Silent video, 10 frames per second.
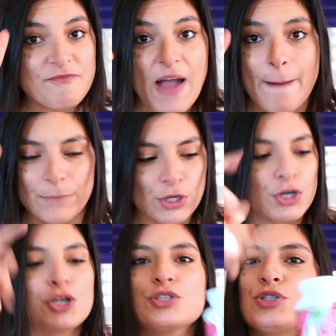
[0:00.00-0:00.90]
fat
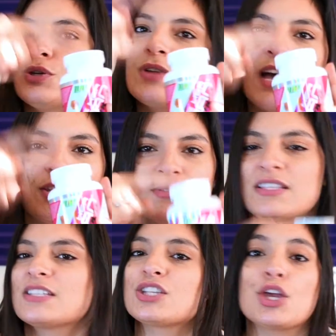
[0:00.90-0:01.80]
burner. Do not use
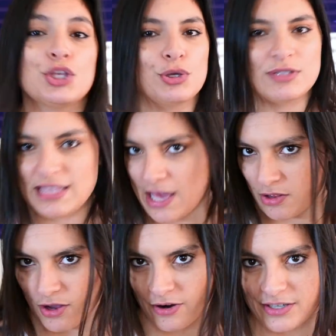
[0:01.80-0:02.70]
this, use the
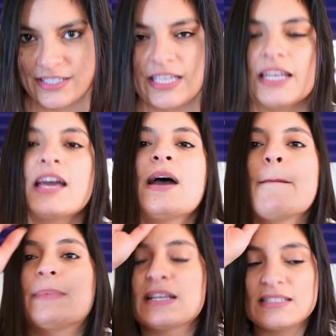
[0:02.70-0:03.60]
L-Carnitine,
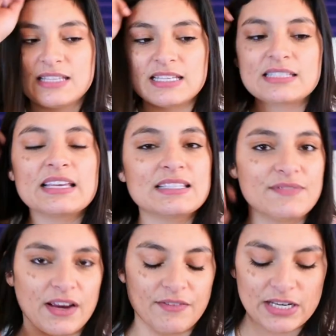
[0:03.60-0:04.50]
because this is
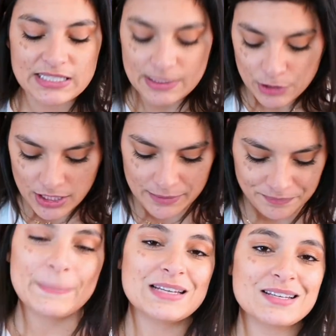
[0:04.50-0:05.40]
very, very stimulant,
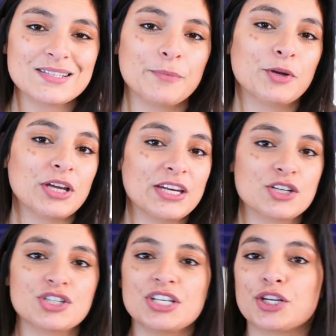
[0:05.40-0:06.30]
but it does help your
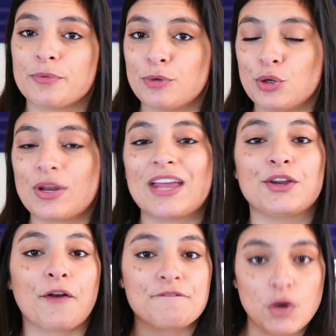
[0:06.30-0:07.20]
energy, your mood,
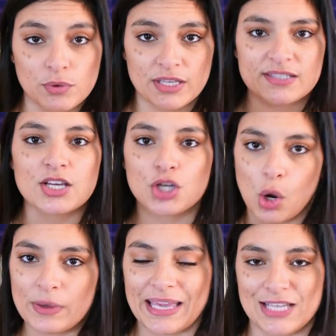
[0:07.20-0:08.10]
and your focus
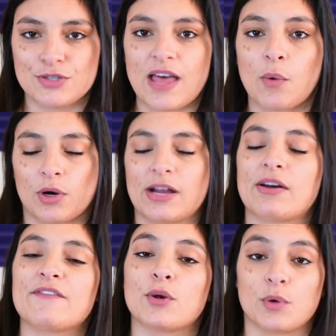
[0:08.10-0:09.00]
going into that
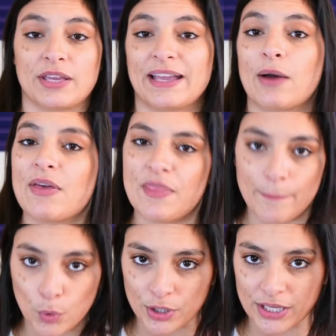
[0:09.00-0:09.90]
workout if you're working out in the
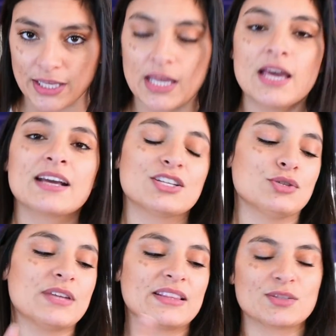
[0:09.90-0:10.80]
morning, because
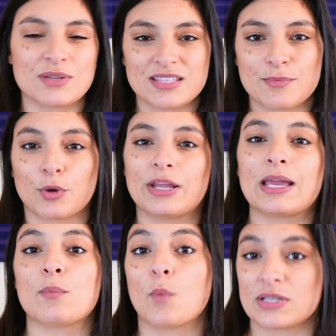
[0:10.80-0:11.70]
you take this once in the
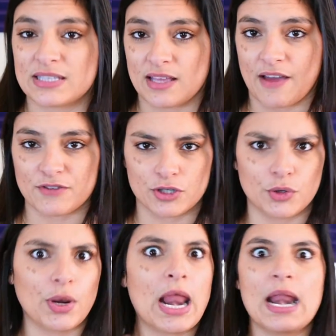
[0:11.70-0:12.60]
morning and once in the
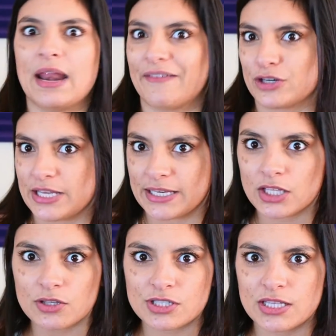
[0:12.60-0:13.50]
afternoon. Never take it
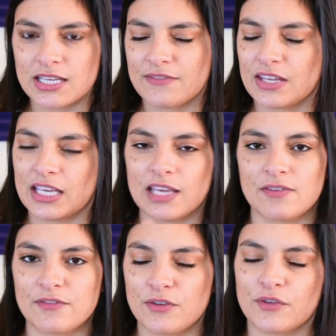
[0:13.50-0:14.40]
close to the evening.
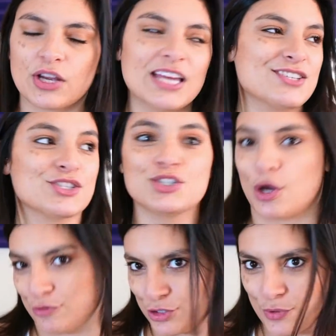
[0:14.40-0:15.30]
Even if you forget, just
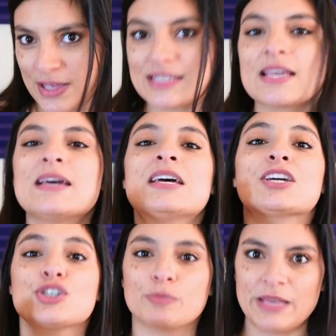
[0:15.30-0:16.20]
don't do it,
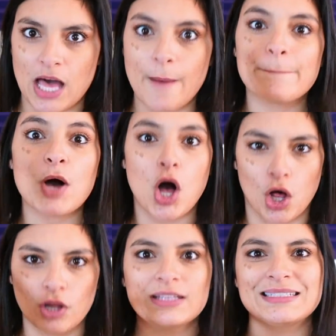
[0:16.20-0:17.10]
because you'll be up
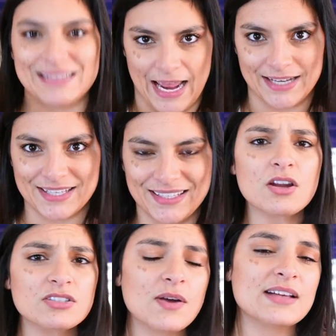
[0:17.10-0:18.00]
all night. It
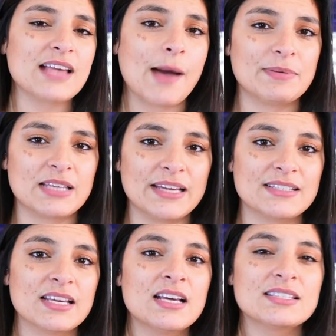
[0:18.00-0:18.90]
also has
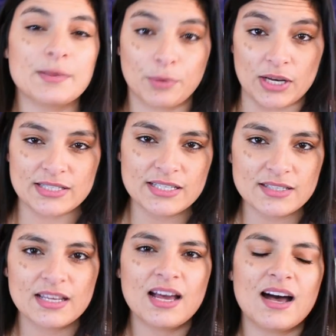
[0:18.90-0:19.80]
appetite
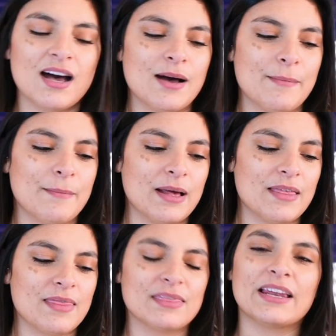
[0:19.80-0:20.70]
suppressant. Um,
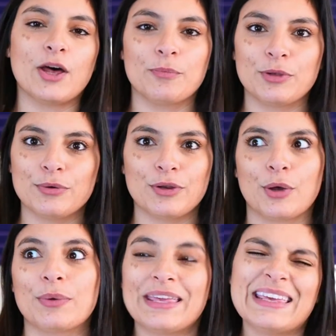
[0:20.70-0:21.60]
that help you, you
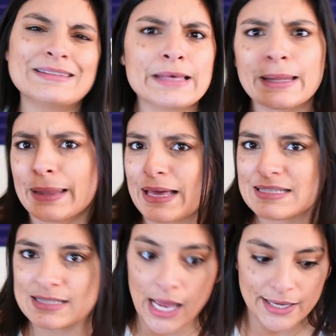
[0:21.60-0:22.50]
know, eat
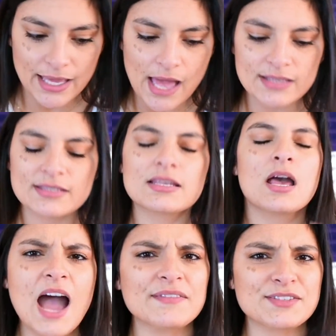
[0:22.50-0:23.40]
less, I guess.
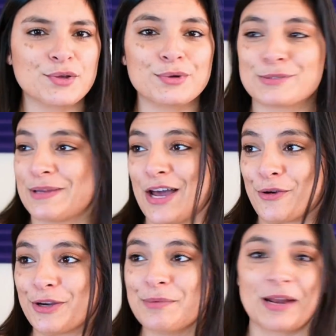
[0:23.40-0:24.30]
I've still always been
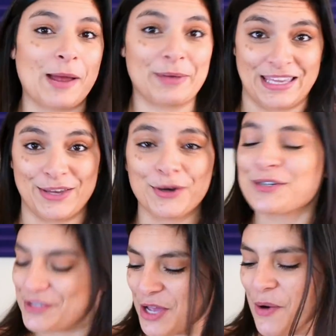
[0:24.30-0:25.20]
hungry, but I'm an eater,
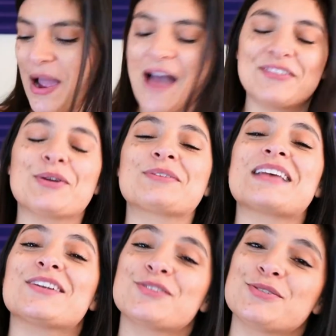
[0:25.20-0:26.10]
so I haven't noticed
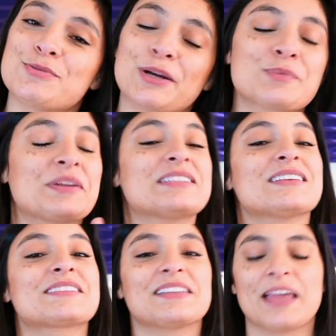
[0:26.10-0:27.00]
that too, too much, but it
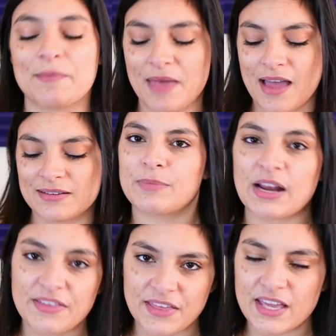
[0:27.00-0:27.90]
does claim that. But
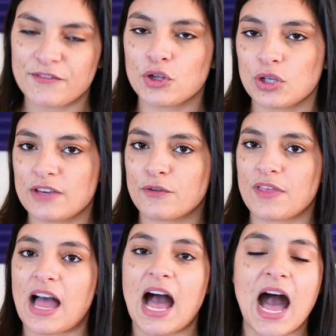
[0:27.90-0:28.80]
I think if you're looking for
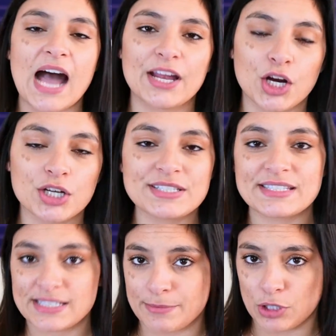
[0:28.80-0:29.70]
that higher
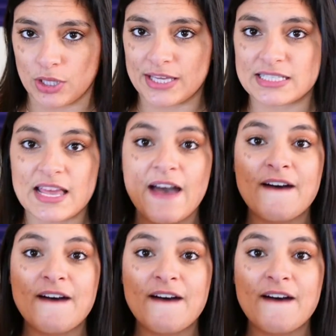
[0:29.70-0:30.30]
stimulant